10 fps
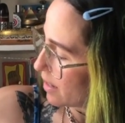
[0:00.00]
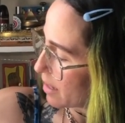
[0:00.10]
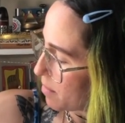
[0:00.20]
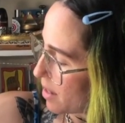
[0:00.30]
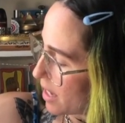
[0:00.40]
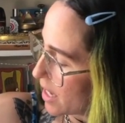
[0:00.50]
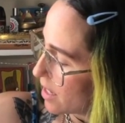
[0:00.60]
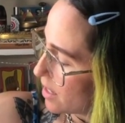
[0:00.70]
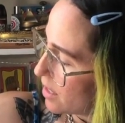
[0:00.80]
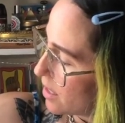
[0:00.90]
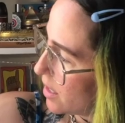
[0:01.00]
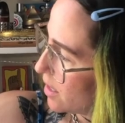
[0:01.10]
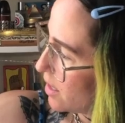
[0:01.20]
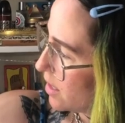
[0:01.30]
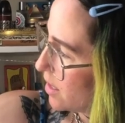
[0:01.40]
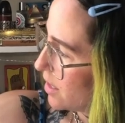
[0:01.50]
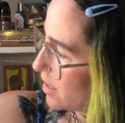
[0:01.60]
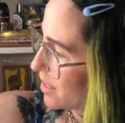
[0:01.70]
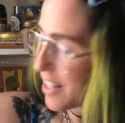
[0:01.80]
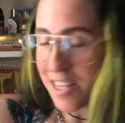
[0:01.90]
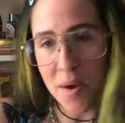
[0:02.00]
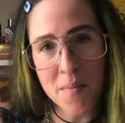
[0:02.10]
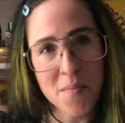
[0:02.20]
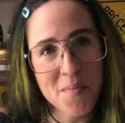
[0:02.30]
like me. And that's it.